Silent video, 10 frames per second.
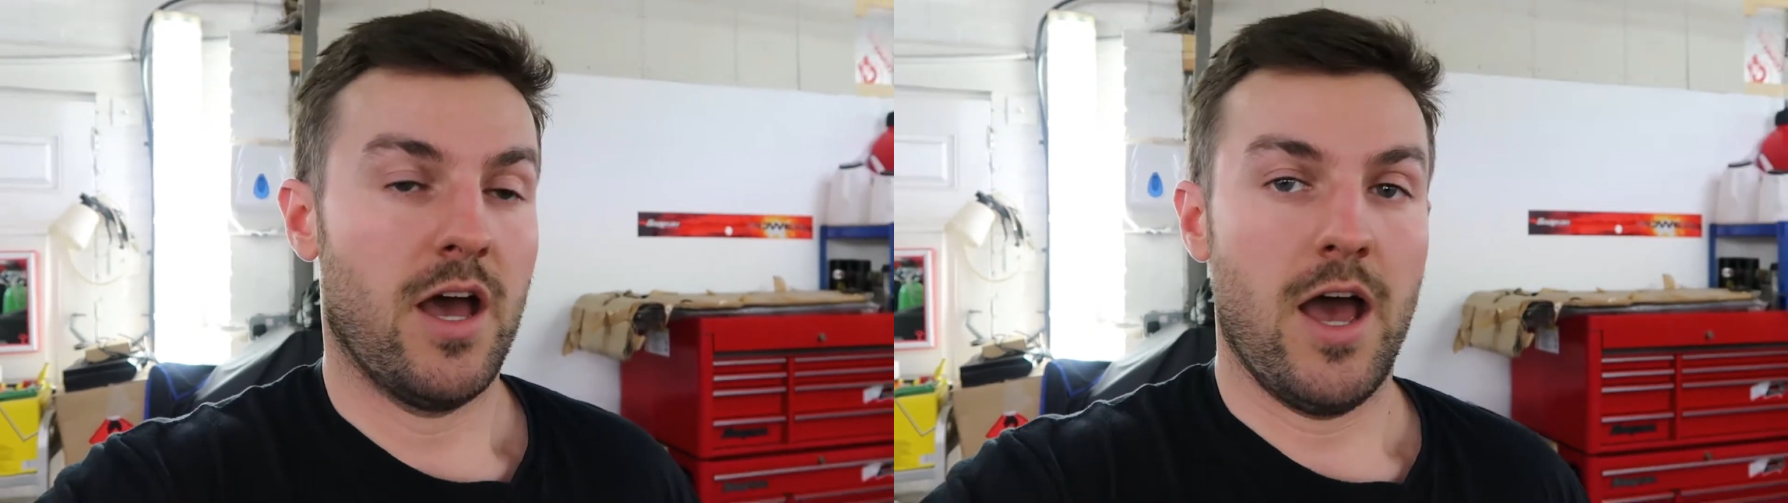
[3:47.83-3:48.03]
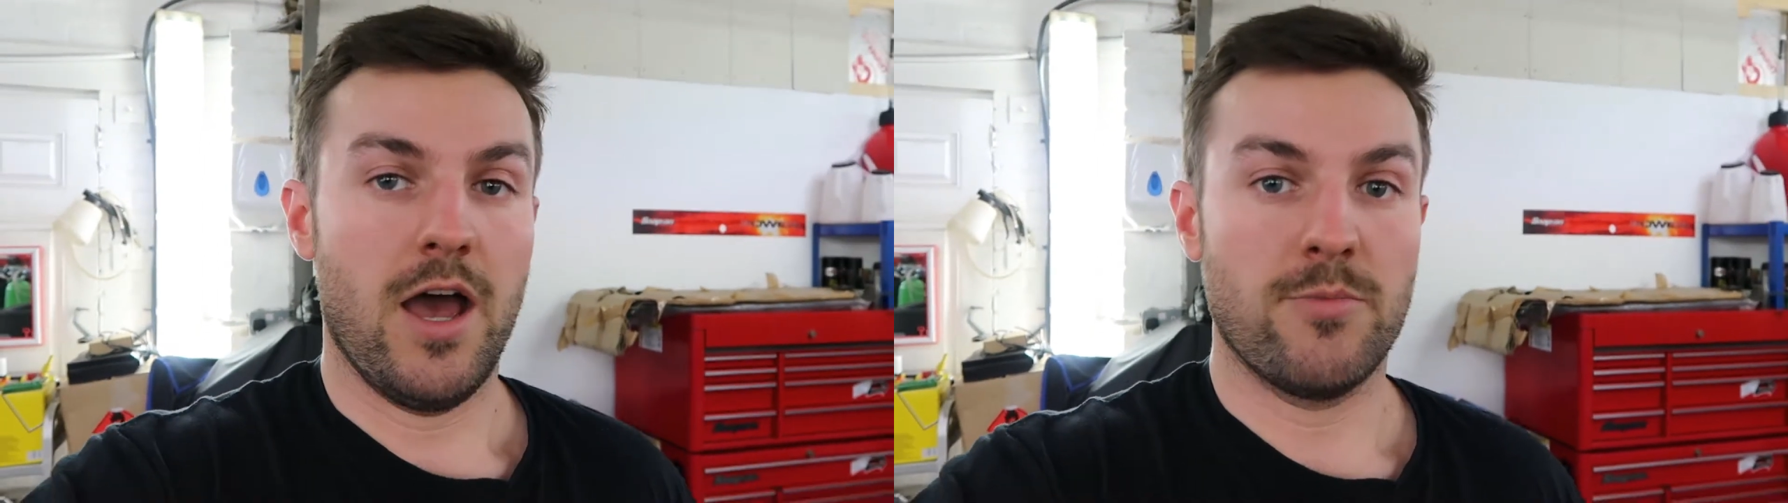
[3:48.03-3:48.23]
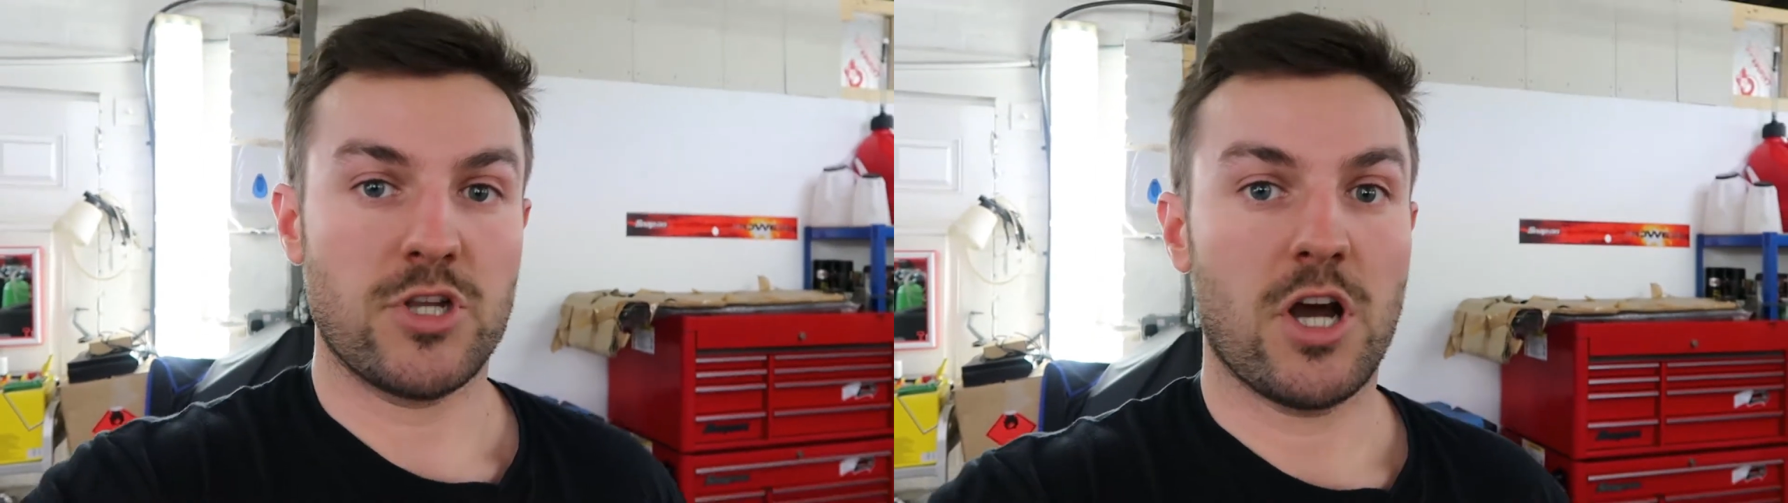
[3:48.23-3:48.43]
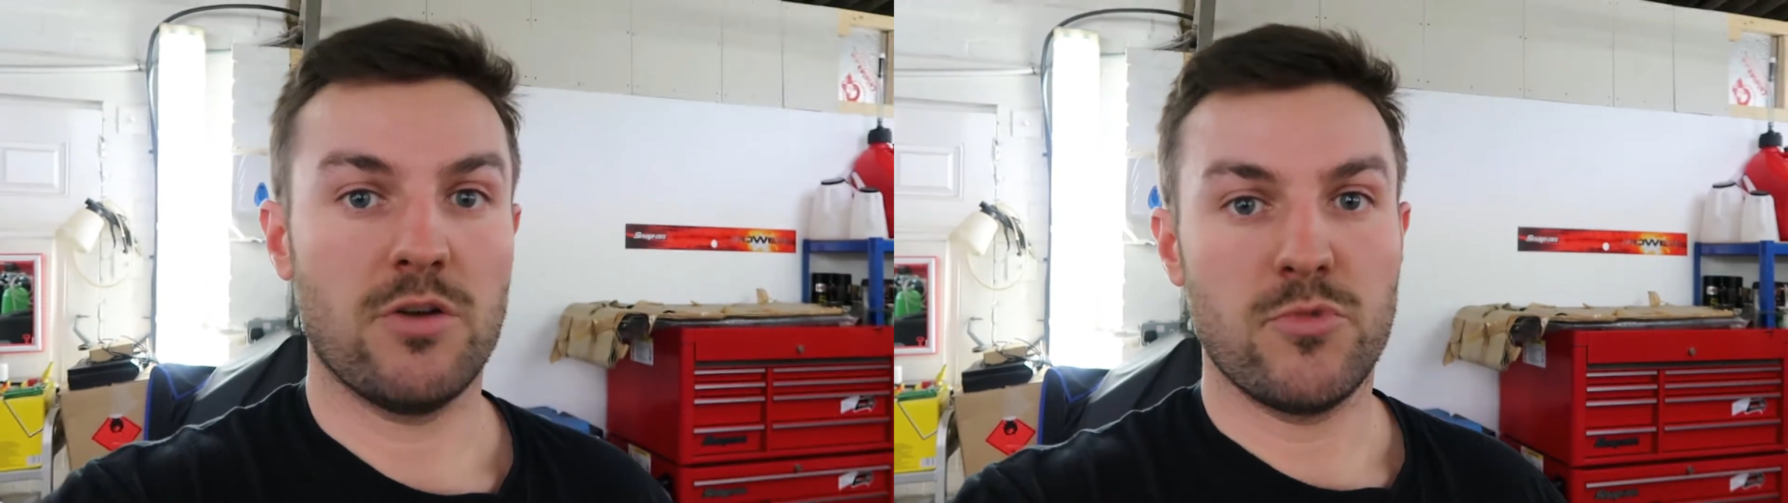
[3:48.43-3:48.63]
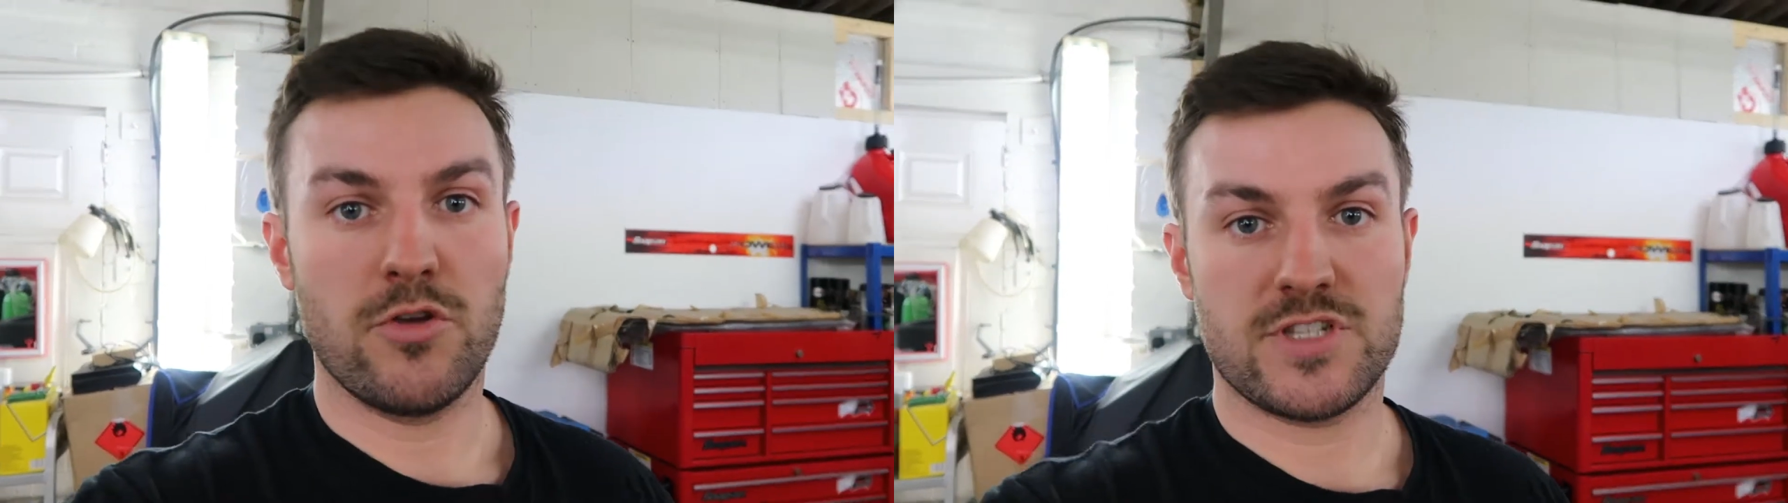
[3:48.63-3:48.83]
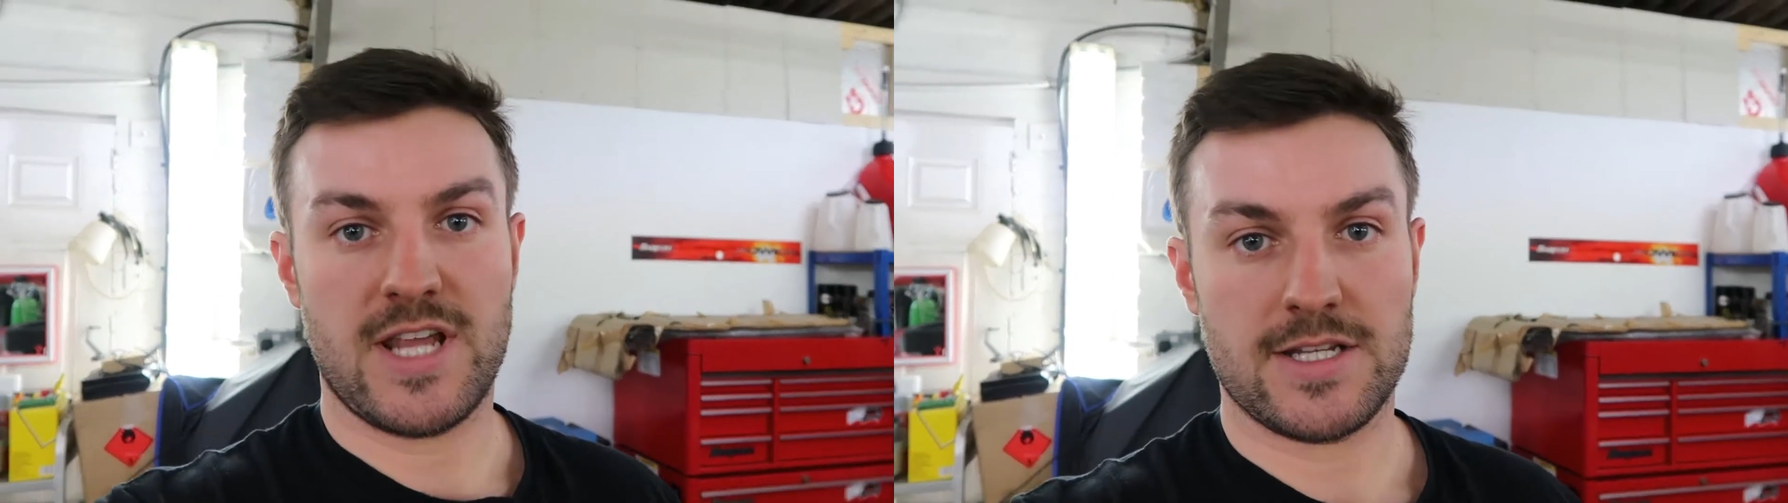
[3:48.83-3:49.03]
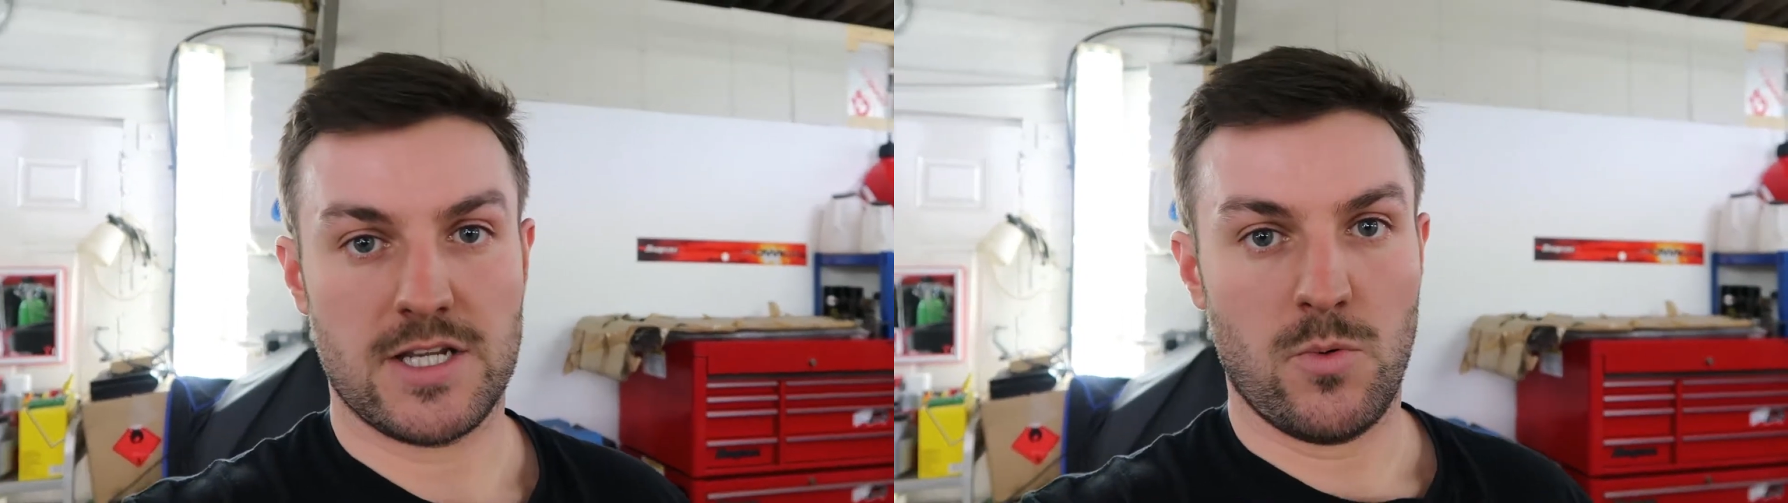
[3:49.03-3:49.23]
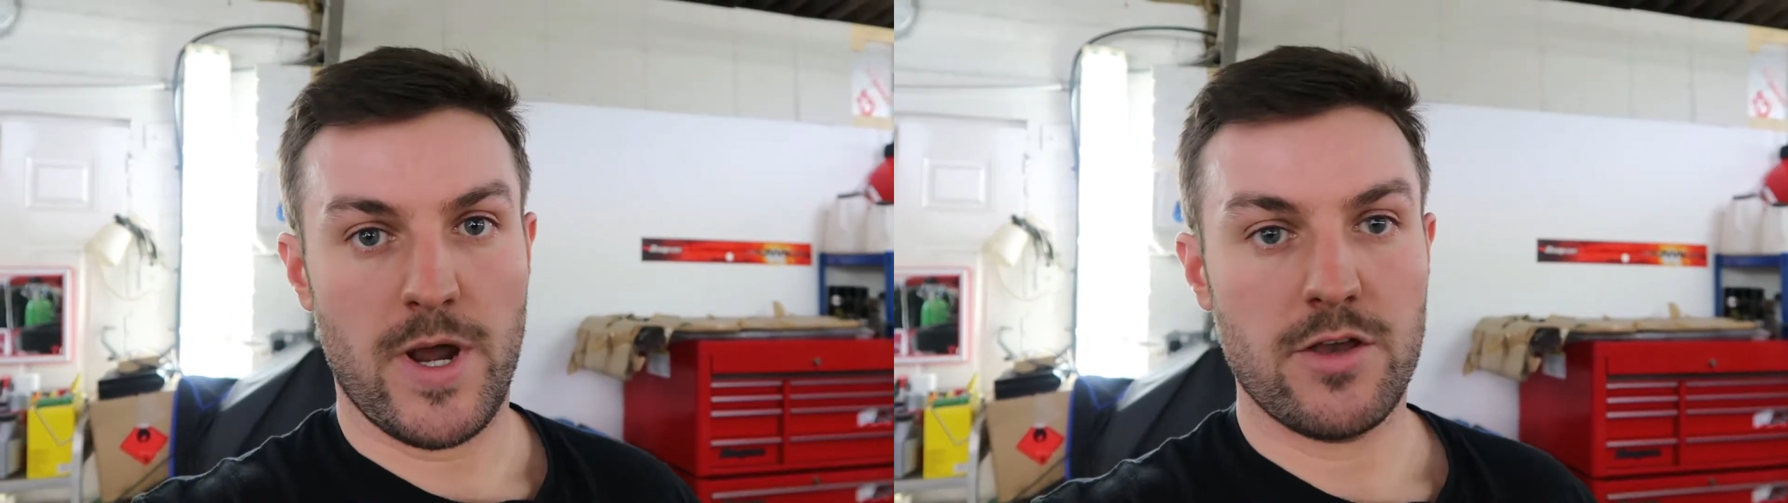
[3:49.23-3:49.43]
You can't move
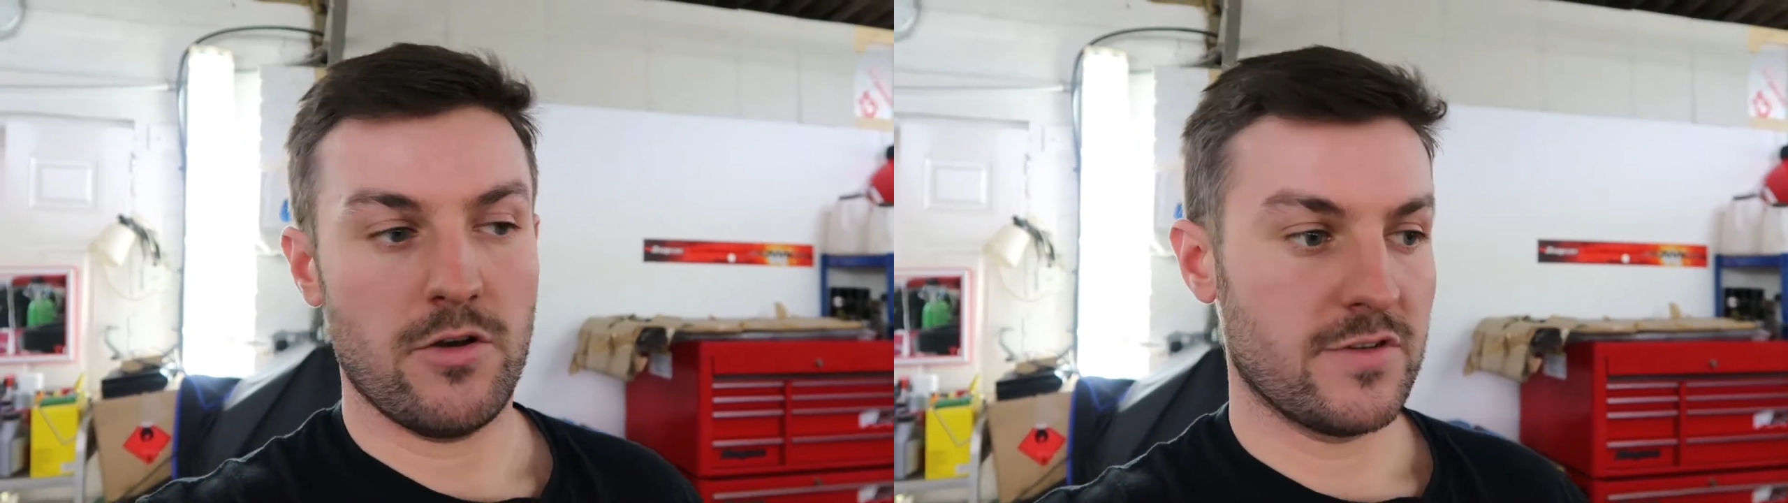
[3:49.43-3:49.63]
static weight.